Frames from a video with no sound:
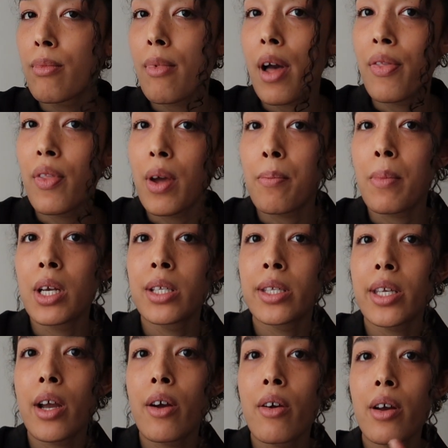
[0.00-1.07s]
and then my
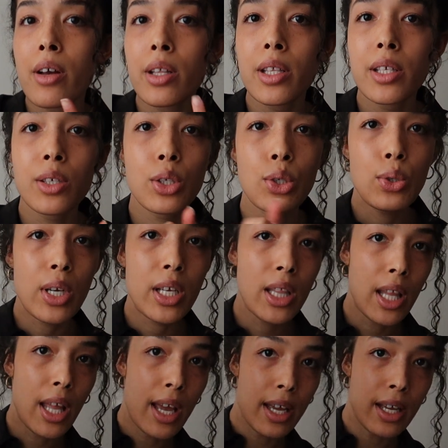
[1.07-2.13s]
Zara straight
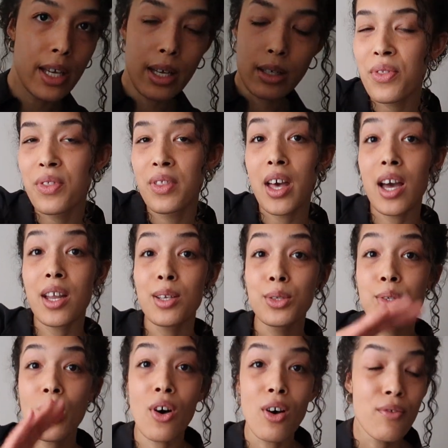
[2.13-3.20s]
leg. That
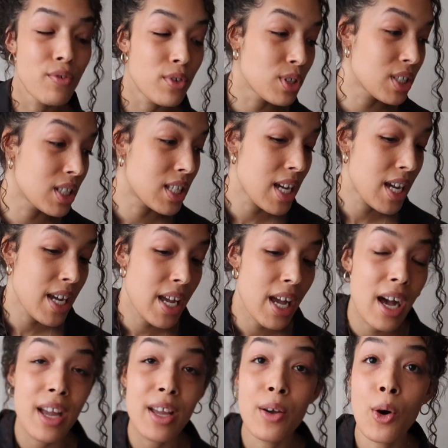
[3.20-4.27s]
is all for today.
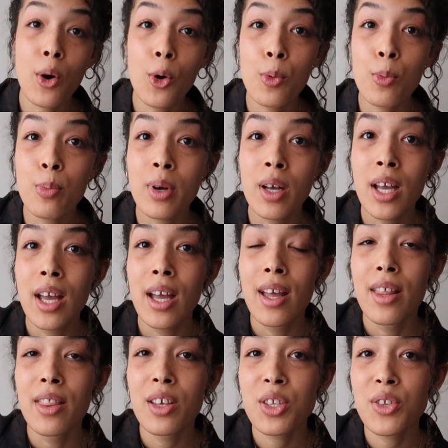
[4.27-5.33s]
I hope
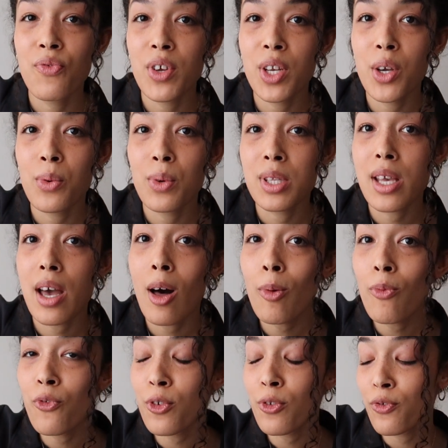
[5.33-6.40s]
this video was
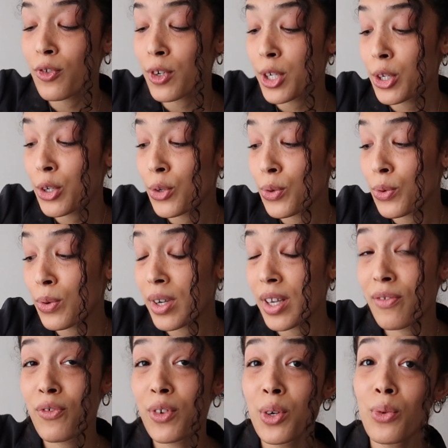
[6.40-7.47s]
helpful for you.
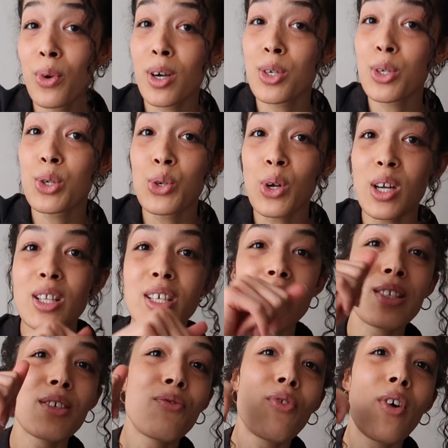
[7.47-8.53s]
If you are
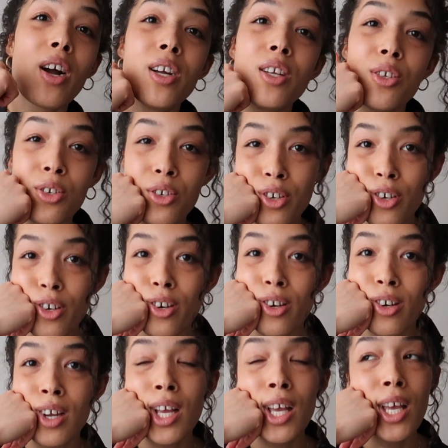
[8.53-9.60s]
struggling to find your